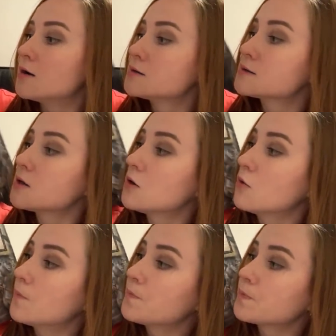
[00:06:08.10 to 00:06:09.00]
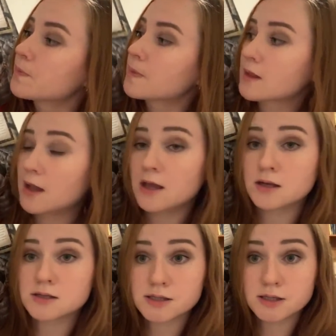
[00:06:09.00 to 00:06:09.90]
So,
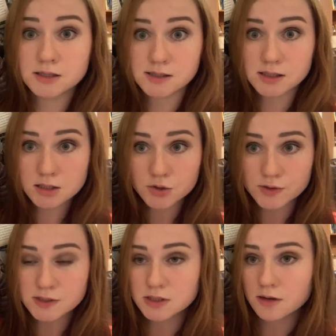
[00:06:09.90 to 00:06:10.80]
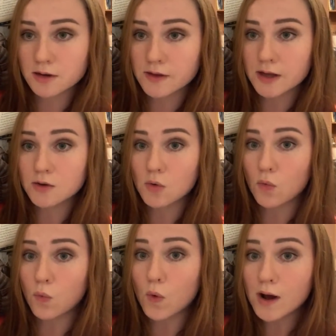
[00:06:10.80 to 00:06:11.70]
and it is interesting that
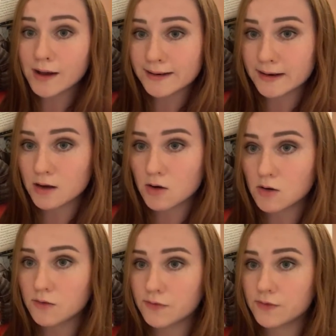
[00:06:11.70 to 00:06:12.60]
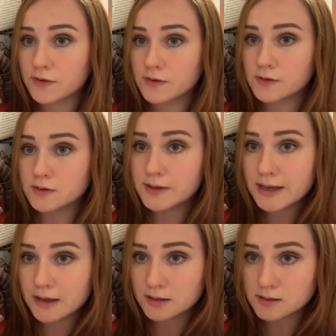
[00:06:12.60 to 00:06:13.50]
one of the
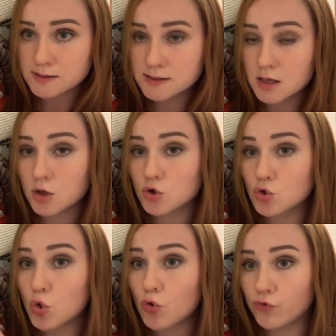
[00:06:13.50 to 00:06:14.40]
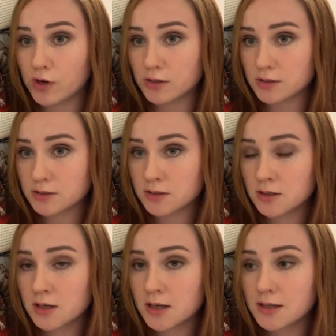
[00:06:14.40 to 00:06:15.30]
lands, Novgorod,
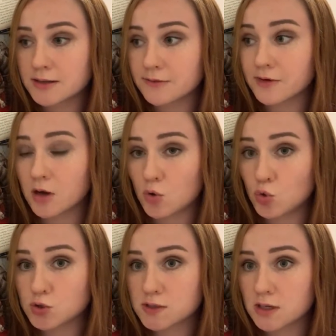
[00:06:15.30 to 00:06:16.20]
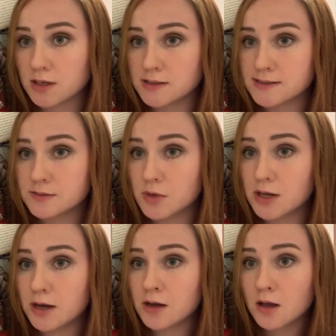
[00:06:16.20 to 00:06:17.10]
Novgorodskaya
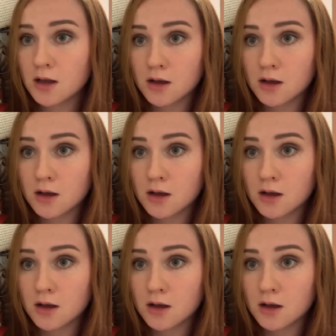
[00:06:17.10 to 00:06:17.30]
Zemlya,